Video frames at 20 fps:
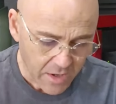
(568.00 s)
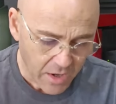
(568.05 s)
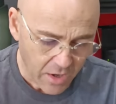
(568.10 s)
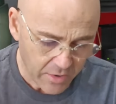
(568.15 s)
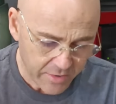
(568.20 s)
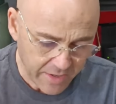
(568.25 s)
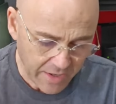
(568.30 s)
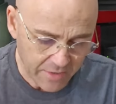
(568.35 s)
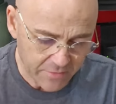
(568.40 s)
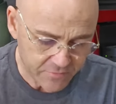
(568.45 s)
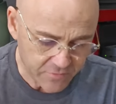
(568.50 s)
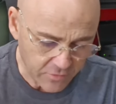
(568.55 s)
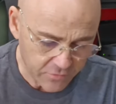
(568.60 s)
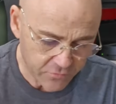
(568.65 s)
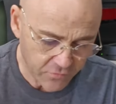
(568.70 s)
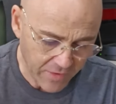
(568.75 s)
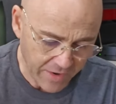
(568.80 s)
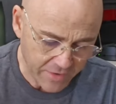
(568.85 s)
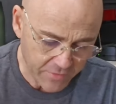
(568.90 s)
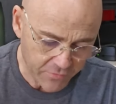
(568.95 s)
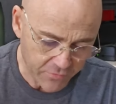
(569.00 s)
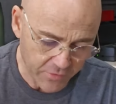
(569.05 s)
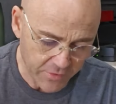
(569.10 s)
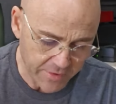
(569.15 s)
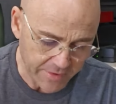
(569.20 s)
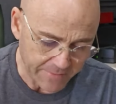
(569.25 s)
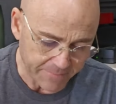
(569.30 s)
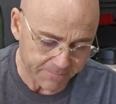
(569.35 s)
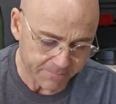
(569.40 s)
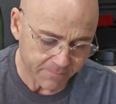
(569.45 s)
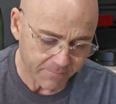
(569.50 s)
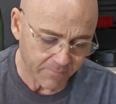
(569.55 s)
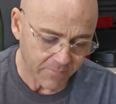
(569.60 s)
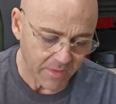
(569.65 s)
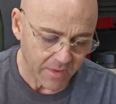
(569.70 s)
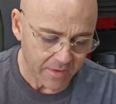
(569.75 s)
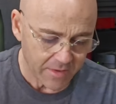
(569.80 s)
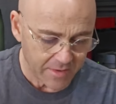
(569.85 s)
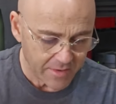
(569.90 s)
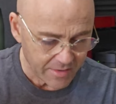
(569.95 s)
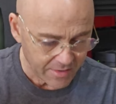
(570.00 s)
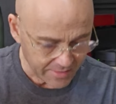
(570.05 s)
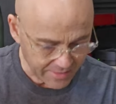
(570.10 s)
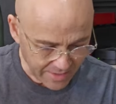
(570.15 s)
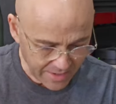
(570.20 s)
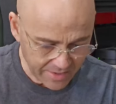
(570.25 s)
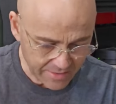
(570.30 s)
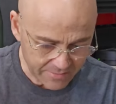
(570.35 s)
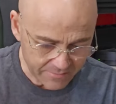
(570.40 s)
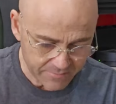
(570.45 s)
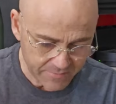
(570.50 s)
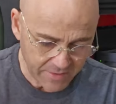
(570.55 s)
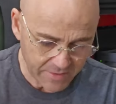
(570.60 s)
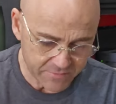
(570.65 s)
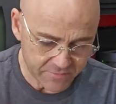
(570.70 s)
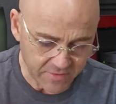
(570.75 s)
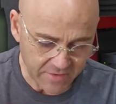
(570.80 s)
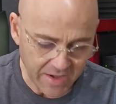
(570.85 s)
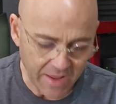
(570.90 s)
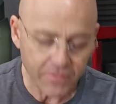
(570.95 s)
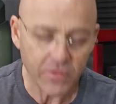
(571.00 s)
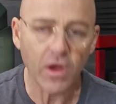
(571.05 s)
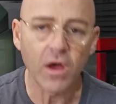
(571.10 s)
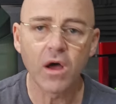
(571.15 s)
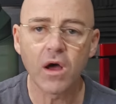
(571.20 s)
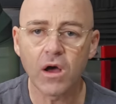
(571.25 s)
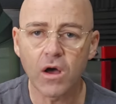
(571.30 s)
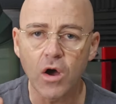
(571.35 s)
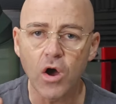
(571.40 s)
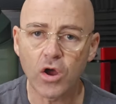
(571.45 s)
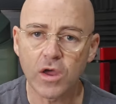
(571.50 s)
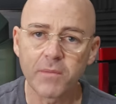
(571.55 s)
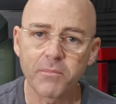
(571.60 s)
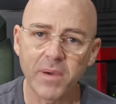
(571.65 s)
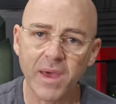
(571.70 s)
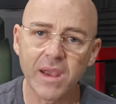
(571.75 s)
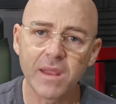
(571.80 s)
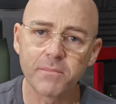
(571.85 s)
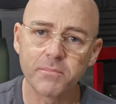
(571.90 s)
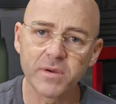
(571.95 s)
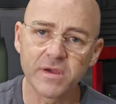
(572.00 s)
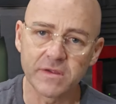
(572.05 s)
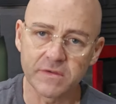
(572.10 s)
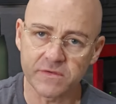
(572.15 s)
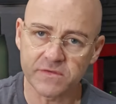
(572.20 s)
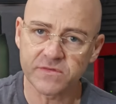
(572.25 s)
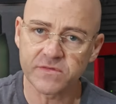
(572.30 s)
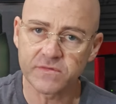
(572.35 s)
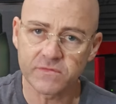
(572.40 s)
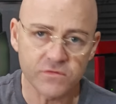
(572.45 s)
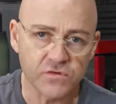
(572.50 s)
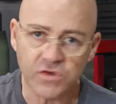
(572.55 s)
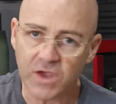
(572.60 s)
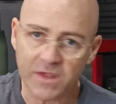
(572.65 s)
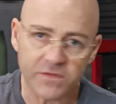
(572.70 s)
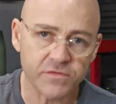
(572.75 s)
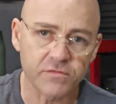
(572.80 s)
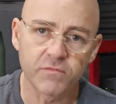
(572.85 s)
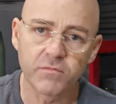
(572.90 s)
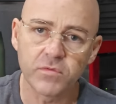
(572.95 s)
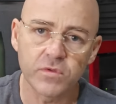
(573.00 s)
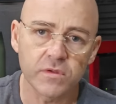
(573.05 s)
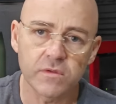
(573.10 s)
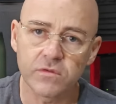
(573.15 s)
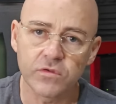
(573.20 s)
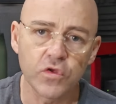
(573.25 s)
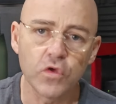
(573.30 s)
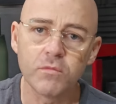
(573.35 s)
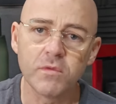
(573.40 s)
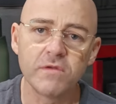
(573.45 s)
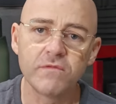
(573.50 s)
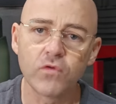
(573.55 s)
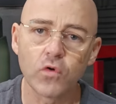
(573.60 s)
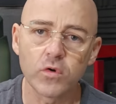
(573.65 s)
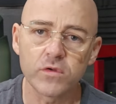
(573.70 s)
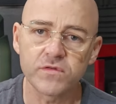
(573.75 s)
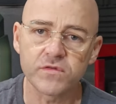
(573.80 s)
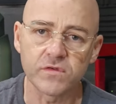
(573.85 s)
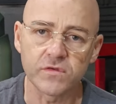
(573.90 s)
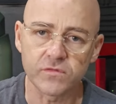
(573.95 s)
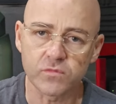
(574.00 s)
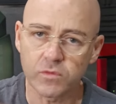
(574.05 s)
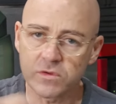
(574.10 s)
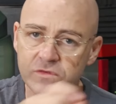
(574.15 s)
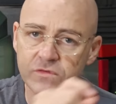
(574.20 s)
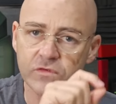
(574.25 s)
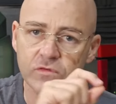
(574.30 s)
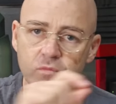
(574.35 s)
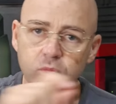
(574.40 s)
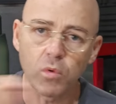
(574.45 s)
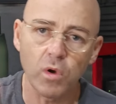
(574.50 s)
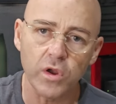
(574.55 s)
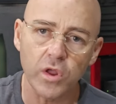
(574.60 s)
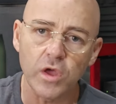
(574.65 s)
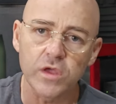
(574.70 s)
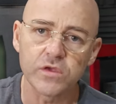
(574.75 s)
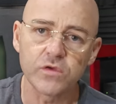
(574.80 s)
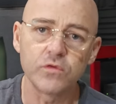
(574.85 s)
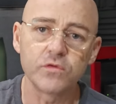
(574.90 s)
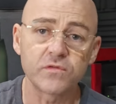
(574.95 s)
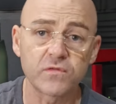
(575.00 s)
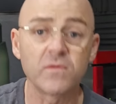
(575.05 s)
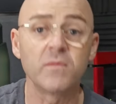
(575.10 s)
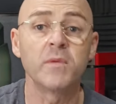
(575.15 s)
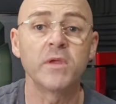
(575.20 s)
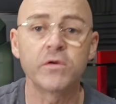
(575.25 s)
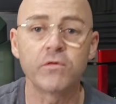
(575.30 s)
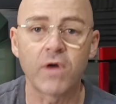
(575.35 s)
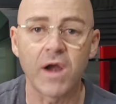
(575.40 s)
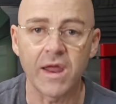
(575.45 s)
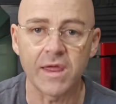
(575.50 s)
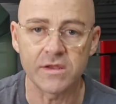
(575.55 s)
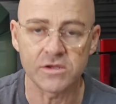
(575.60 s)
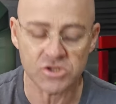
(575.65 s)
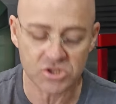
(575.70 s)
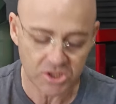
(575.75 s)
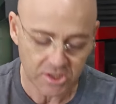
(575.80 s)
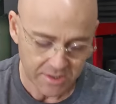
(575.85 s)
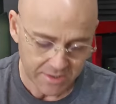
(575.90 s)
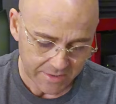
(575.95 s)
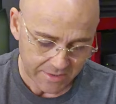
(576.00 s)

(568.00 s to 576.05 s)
Okay, so track 3. Again, it's another a cappella piece, just human voices, which is what I use for mid-range.